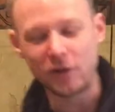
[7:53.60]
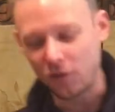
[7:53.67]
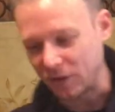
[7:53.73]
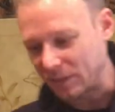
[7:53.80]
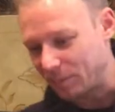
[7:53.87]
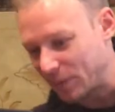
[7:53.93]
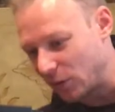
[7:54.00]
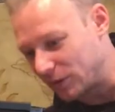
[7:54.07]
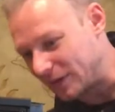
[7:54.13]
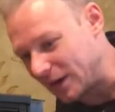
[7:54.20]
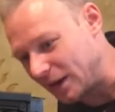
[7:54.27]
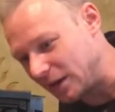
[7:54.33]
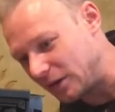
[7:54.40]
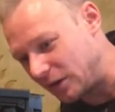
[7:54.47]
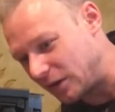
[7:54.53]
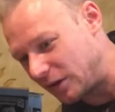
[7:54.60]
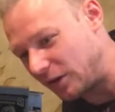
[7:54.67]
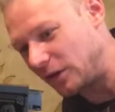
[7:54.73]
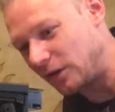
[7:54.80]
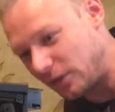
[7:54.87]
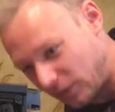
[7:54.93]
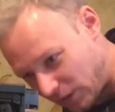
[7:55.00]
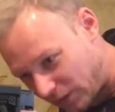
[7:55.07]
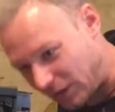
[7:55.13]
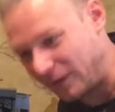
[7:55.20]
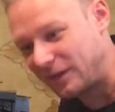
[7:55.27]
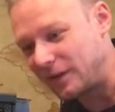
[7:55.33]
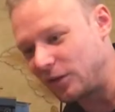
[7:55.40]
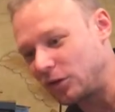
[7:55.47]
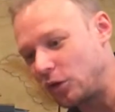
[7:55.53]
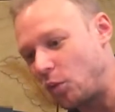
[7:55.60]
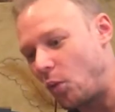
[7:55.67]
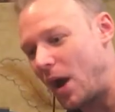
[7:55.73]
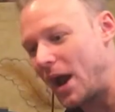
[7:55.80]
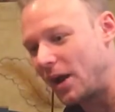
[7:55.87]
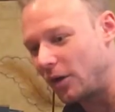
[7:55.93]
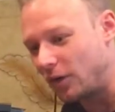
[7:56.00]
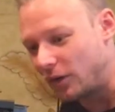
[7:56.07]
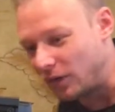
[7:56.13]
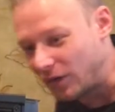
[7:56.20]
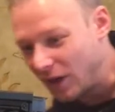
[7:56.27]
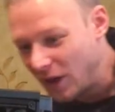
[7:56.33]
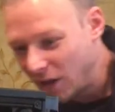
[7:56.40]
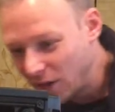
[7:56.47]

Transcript: that are already built in to conceal your wires.